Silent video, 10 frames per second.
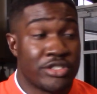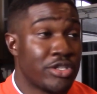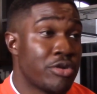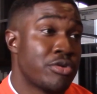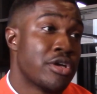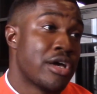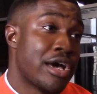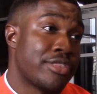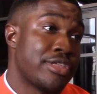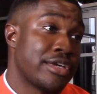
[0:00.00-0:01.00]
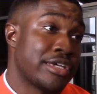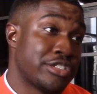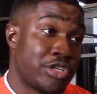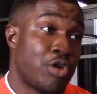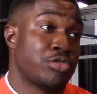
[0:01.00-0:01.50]
So I think
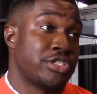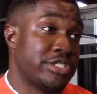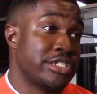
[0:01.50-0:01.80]
as coaches,